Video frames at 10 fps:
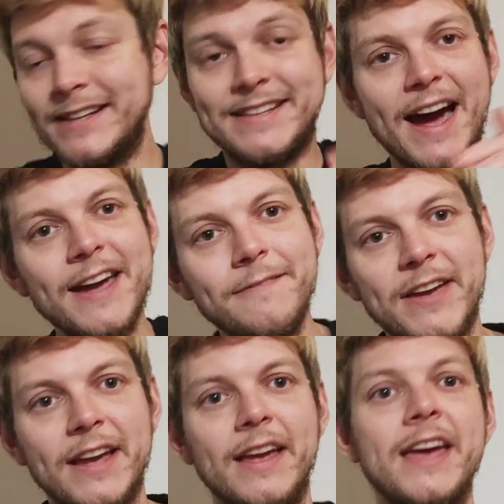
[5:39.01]

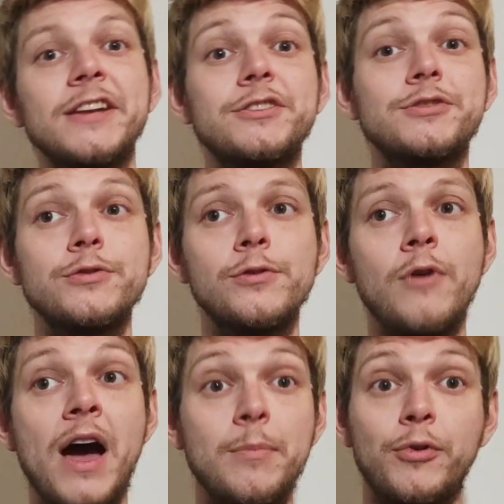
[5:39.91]
diving into
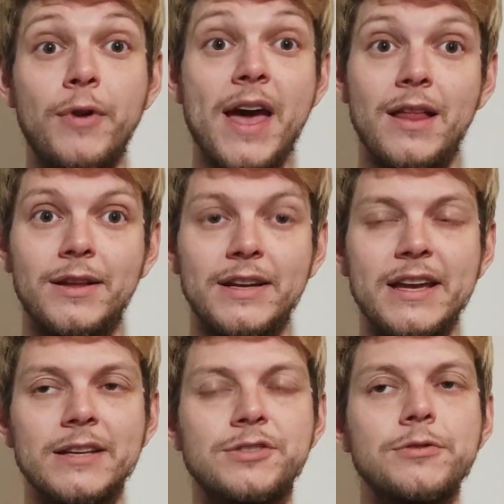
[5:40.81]

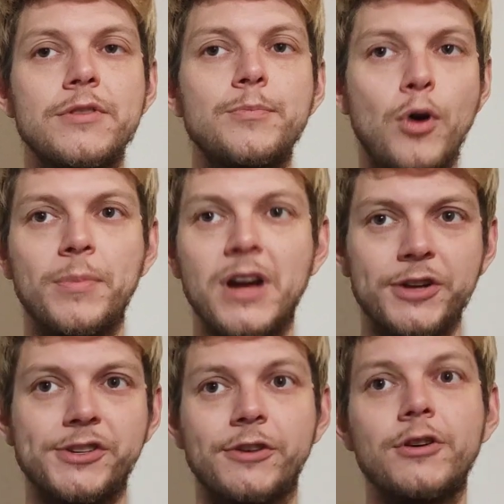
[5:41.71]
hyperreality, into the pop
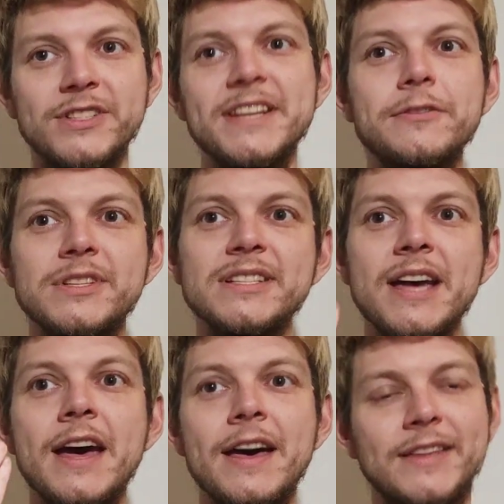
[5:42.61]
culture, because he uses
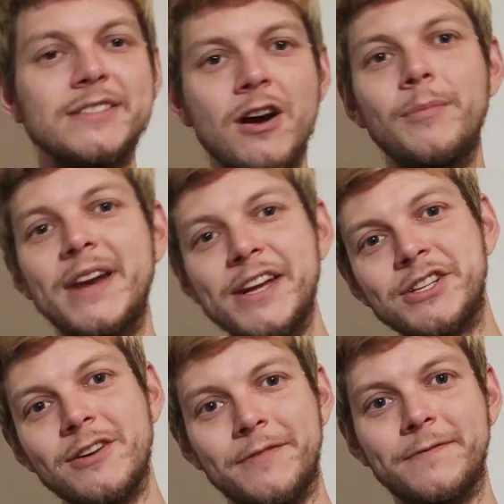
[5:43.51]
this
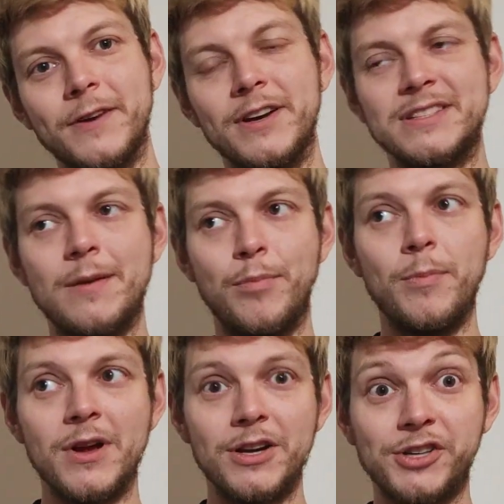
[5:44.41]
combination of some
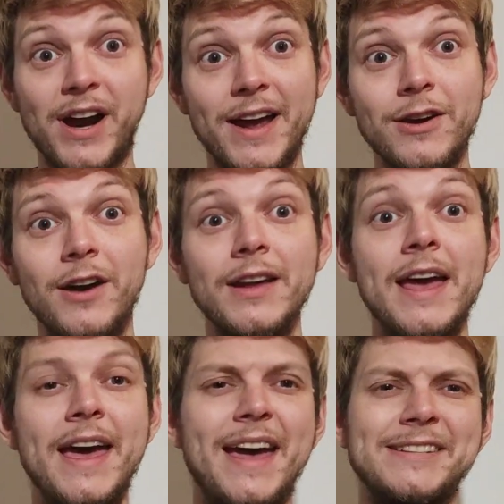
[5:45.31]
pop culture icon
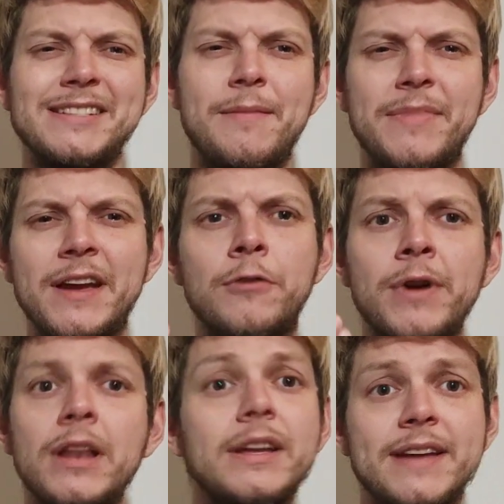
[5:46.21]
and something
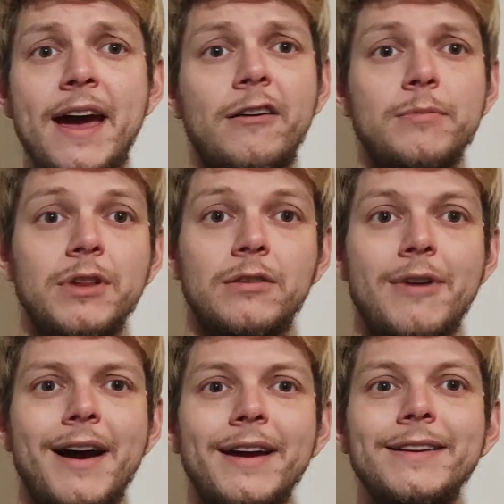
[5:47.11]
really terrible,
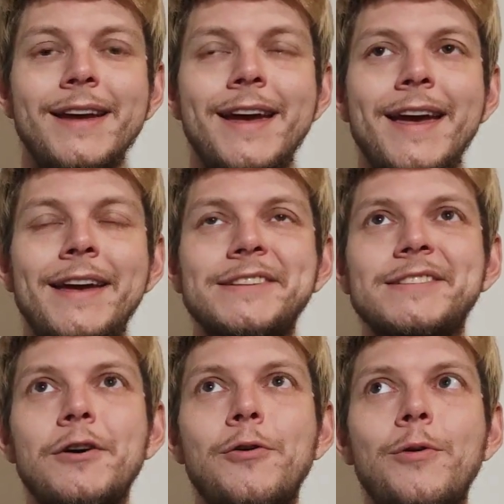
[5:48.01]
right?
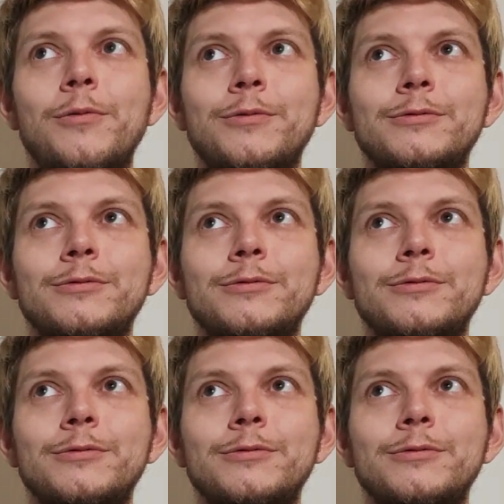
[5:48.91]
So